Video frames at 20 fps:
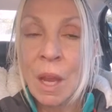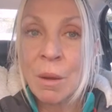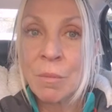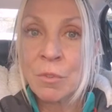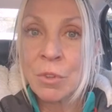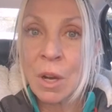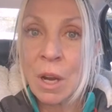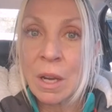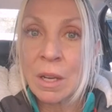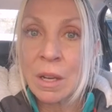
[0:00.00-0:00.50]

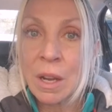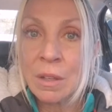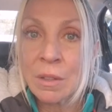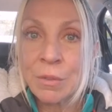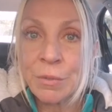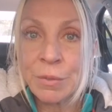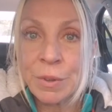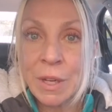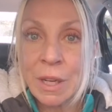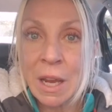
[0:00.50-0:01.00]
trying not to
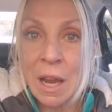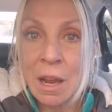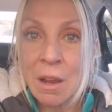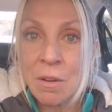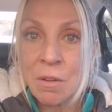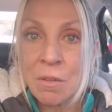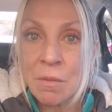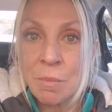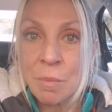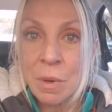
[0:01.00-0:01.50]
freak
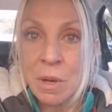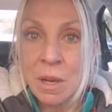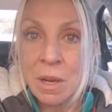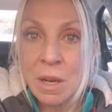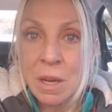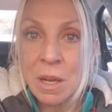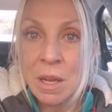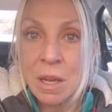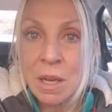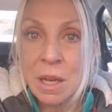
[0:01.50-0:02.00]
out,
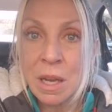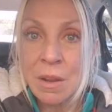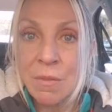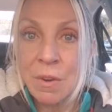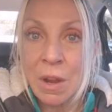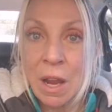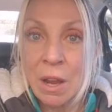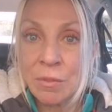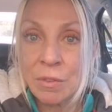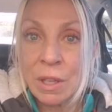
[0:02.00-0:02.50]
but if
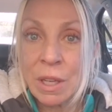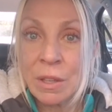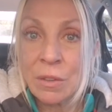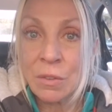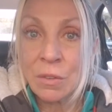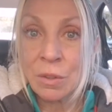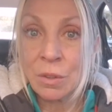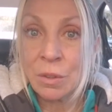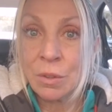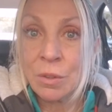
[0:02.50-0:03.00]
I have to get
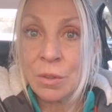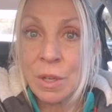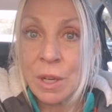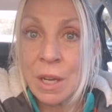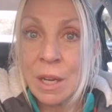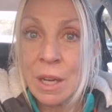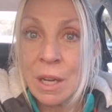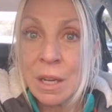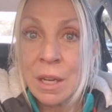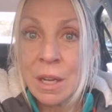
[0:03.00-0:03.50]

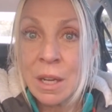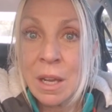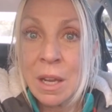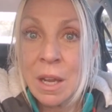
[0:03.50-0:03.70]
surgery,